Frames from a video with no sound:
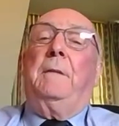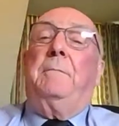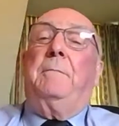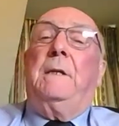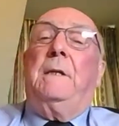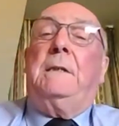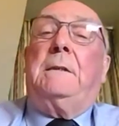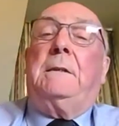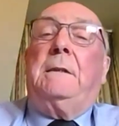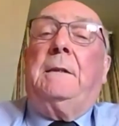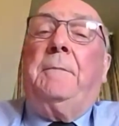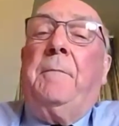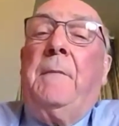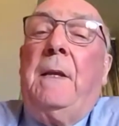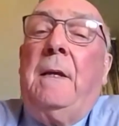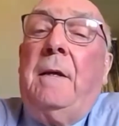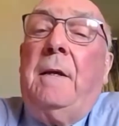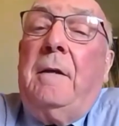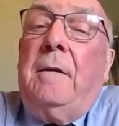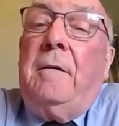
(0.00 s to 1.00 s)
meeting
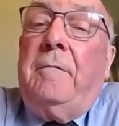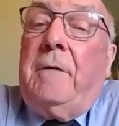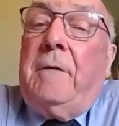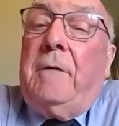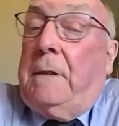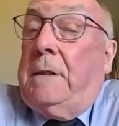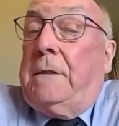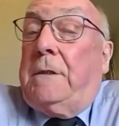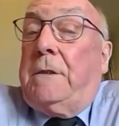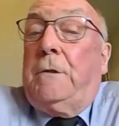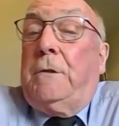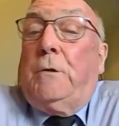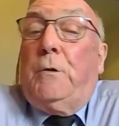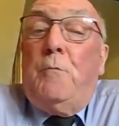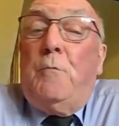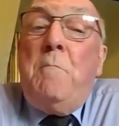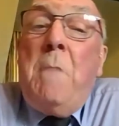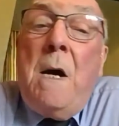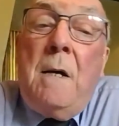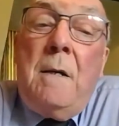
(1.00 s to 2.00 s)
via
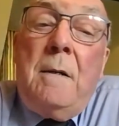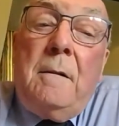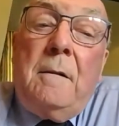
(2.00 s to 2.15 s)
Zoom